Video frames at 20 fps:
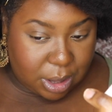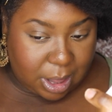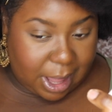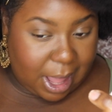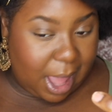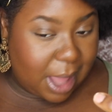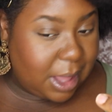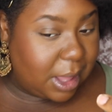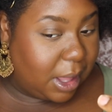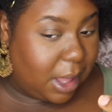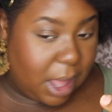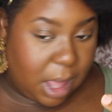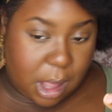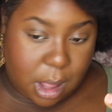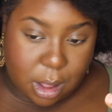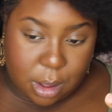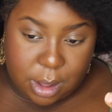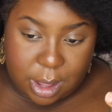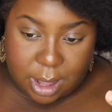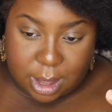Like, I can,
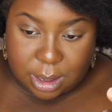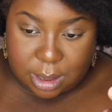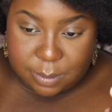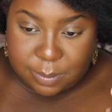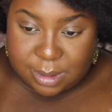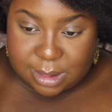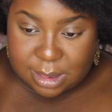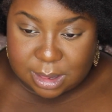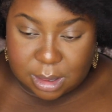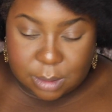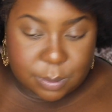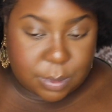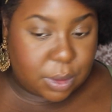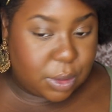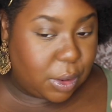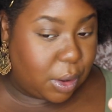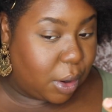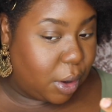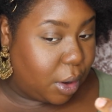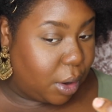okay, let me see. Let me
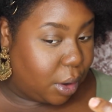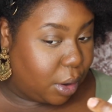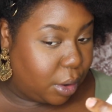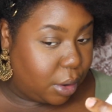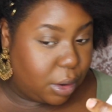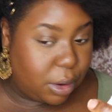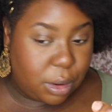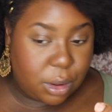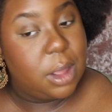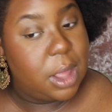turn.